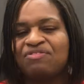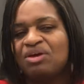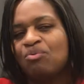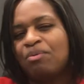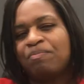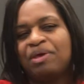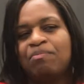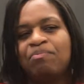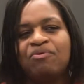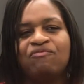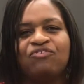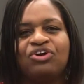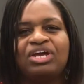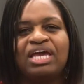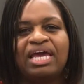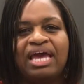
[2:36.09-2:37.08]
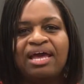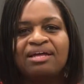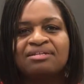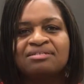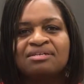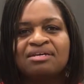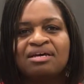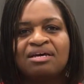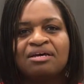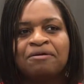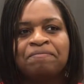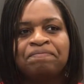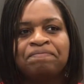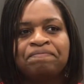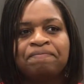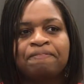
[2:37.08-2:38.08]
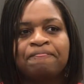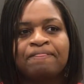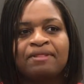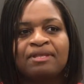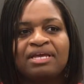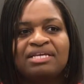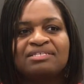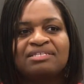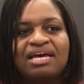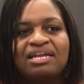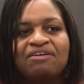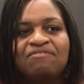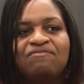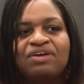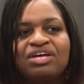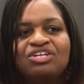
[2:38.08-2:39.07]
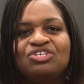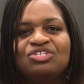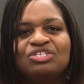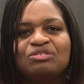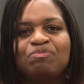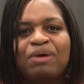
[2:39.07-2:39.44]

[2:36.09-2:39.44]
think what people forget is that advantage is